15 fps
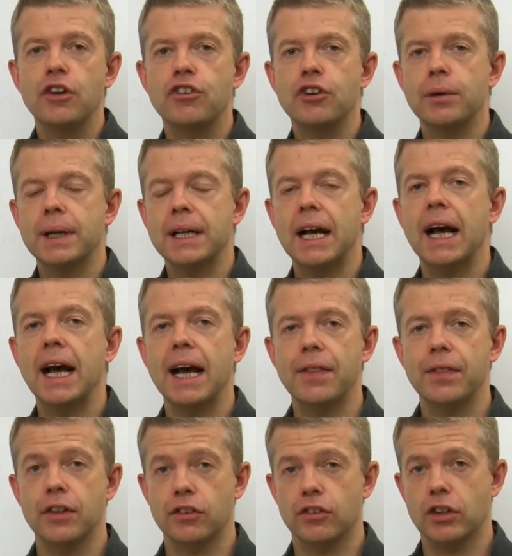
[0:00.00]
during a
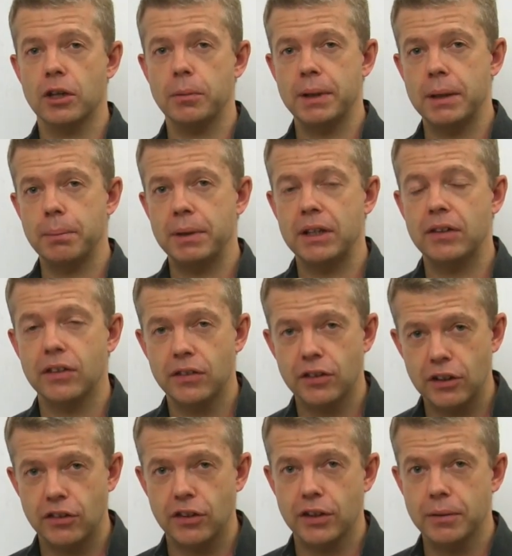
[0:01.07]
hand that's going to be a big
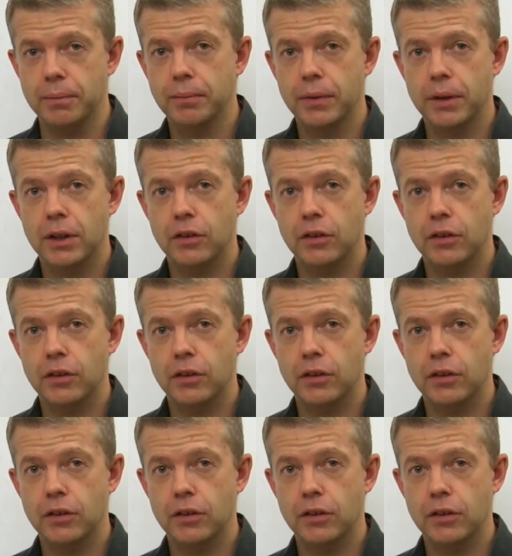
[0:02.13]
decision,